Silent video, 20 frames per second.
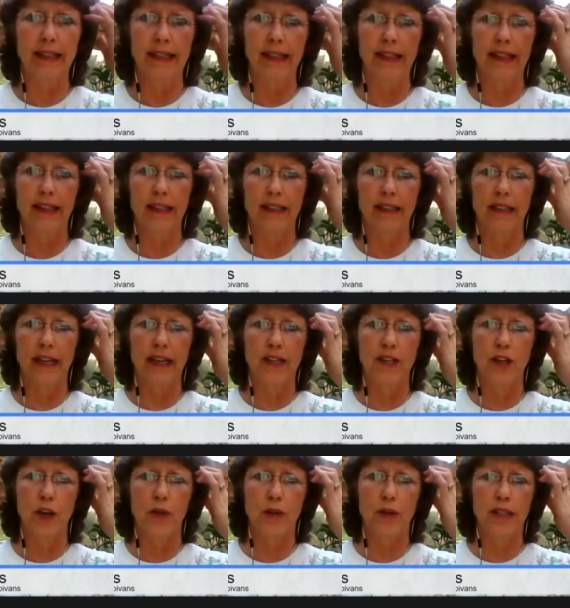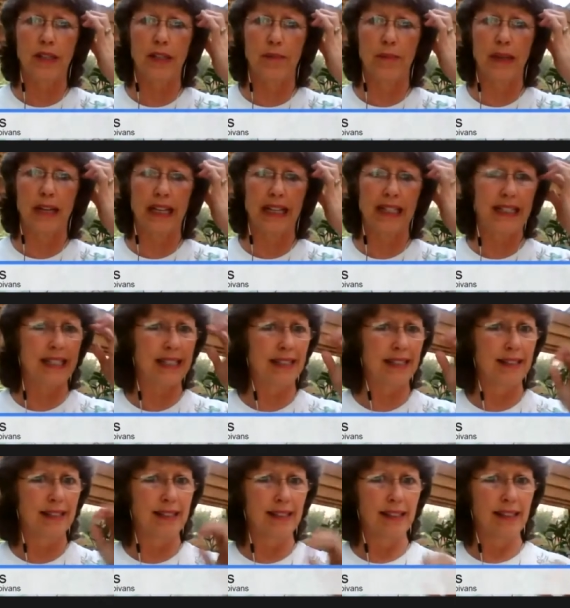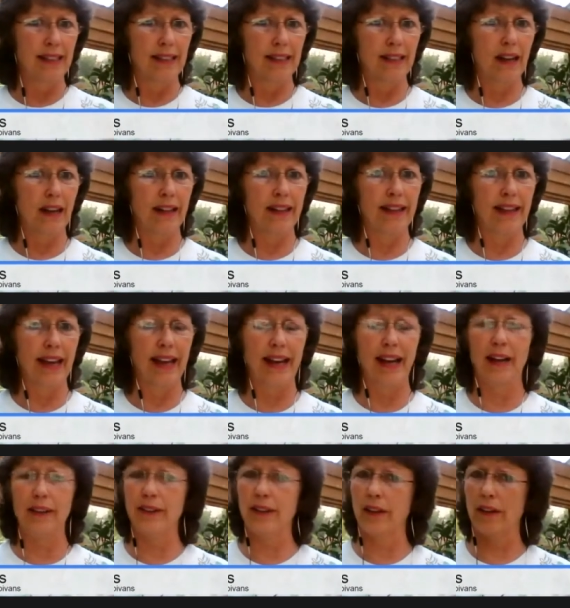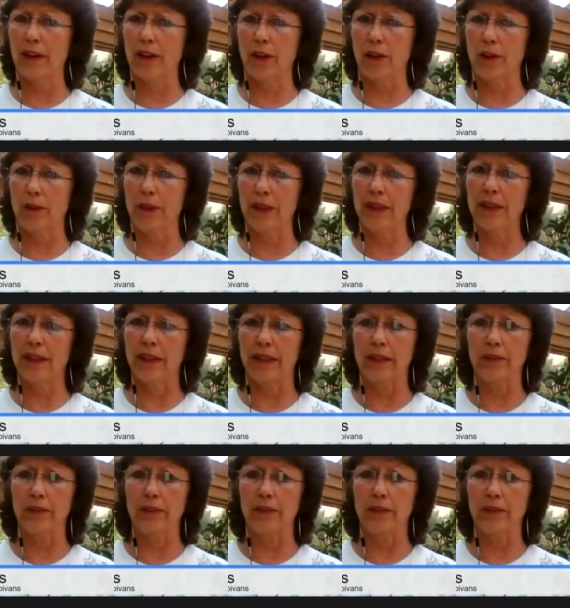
and, and noticed somebody had gotten that out there. I go, really?